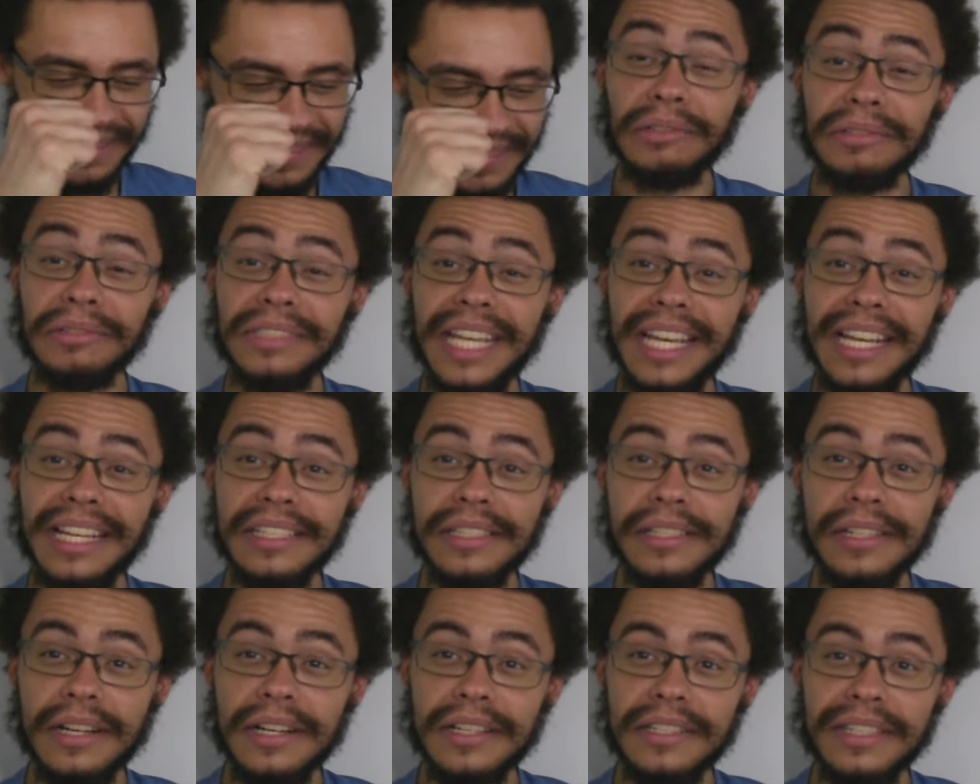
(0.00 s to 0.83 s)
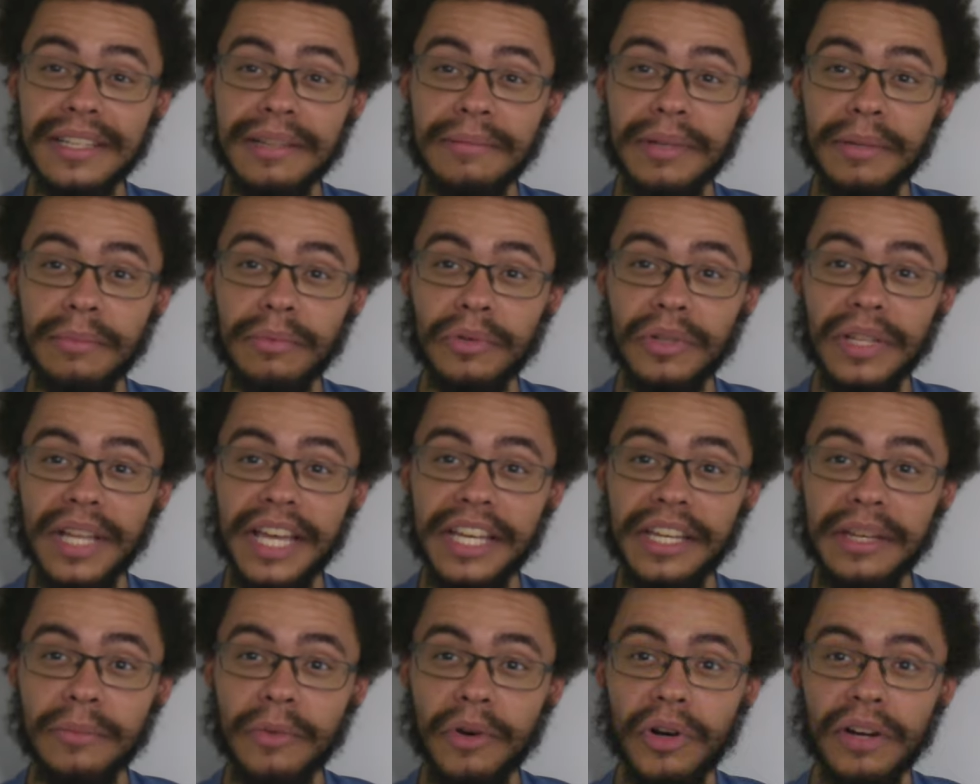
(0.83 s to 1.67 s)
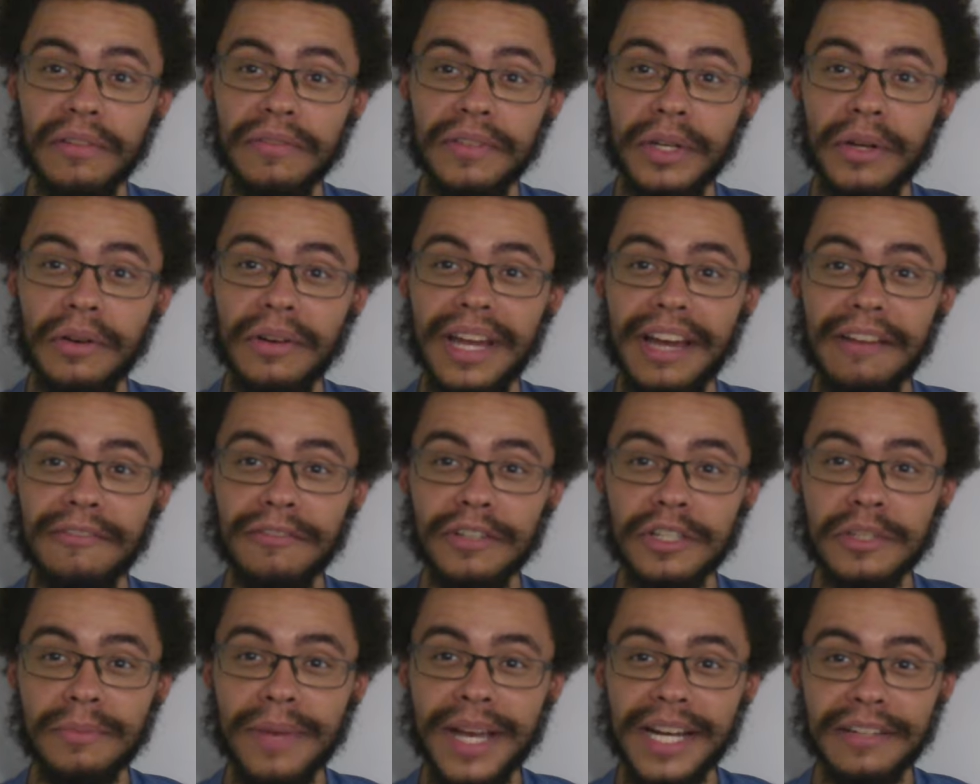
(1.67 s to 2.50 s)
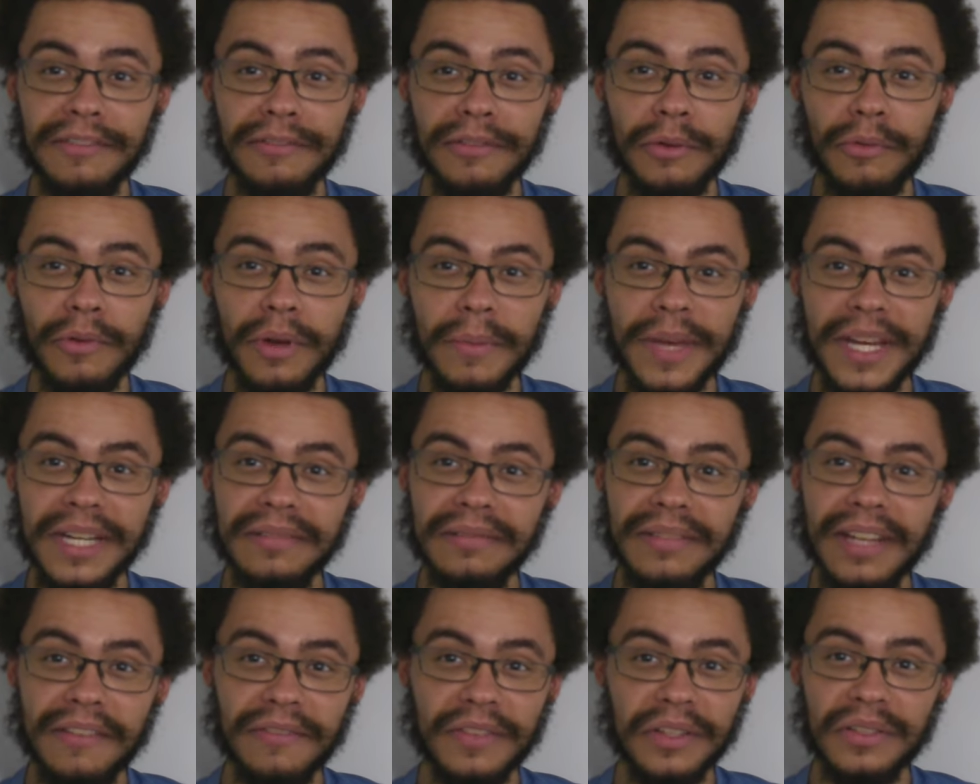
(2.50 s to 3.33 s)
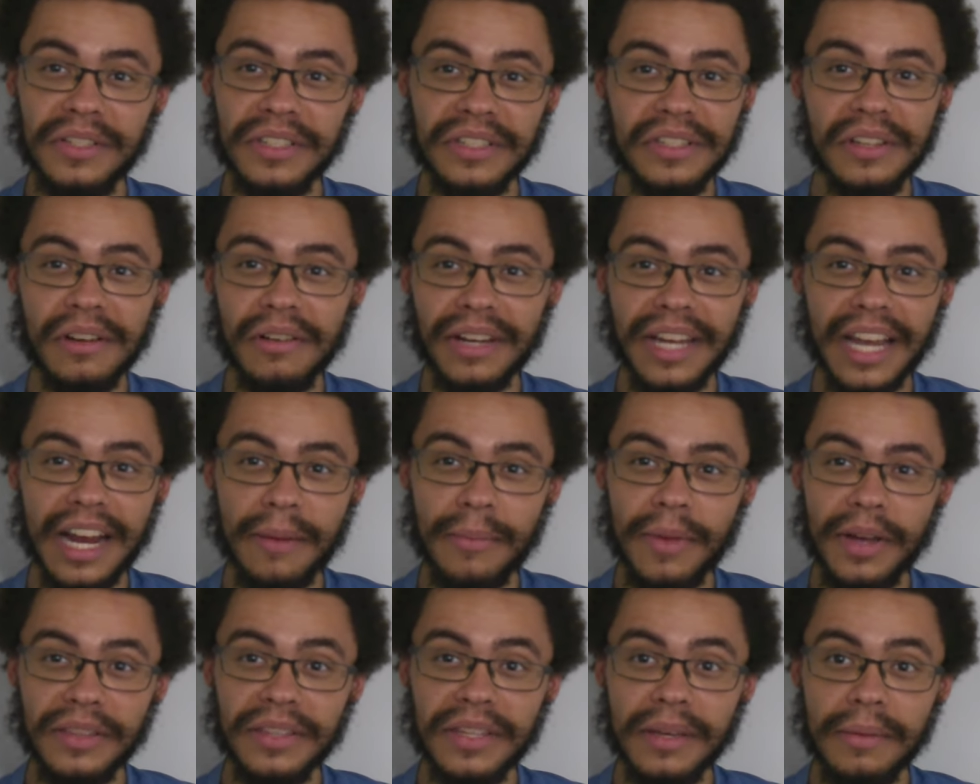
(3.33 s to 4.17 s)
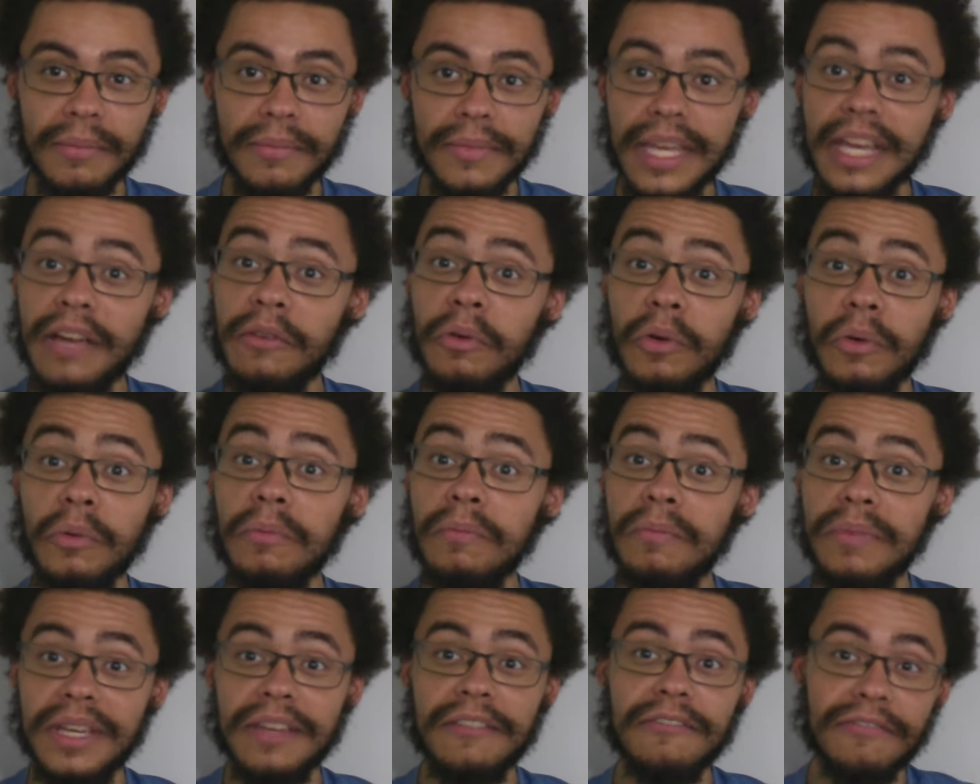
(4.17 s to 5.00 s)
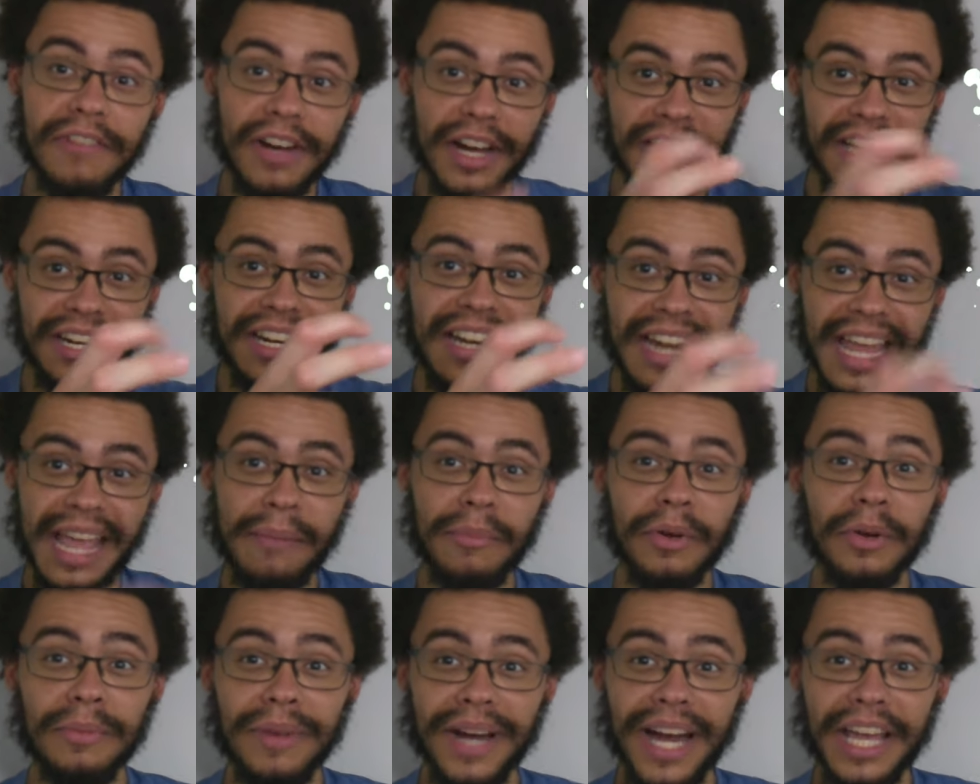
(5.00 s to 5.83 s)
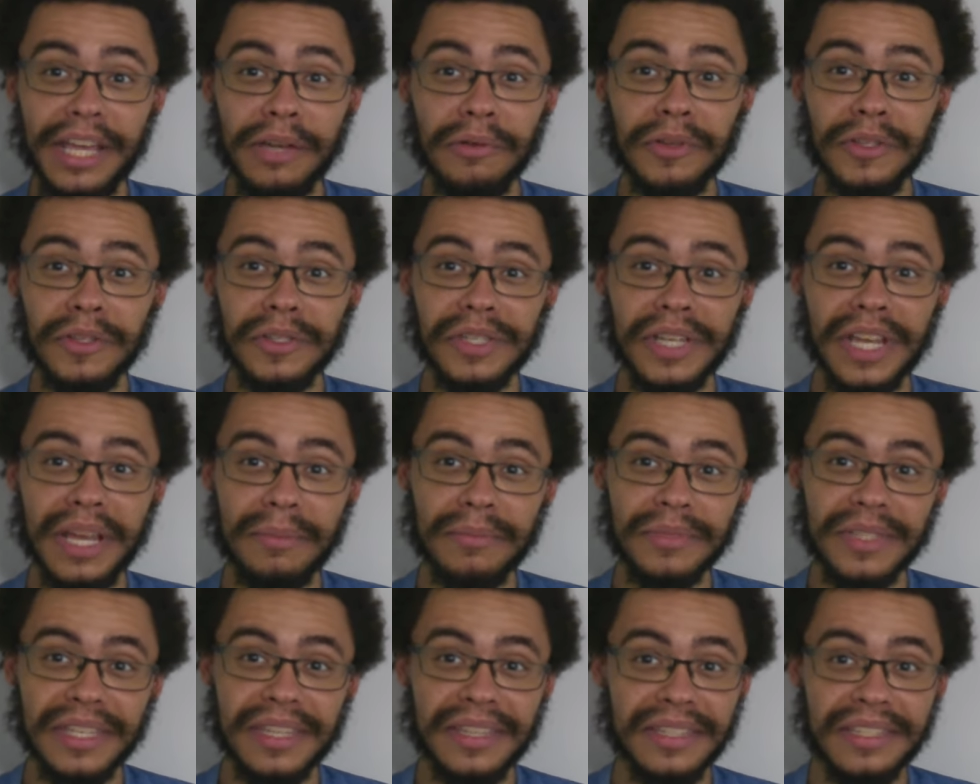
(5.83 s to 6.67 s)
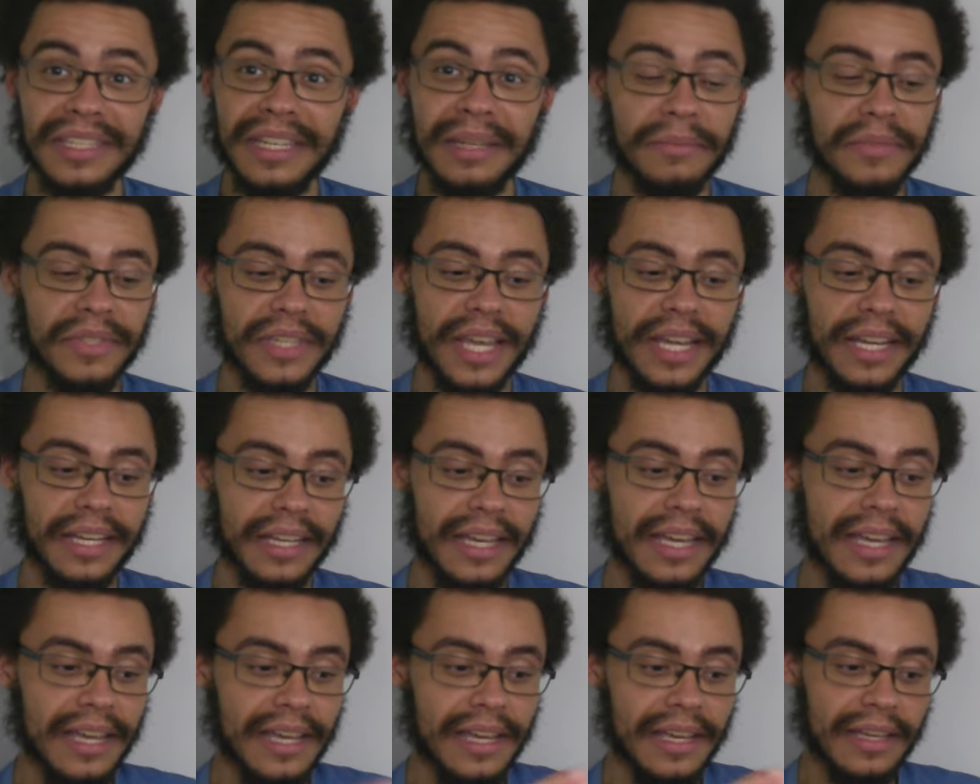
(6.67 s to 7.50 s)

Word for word: don't take it seriously and people will like you more. If you don't have respect for women, if you just don't care about them, they will be fucking enamored by you, it seems. And it seems like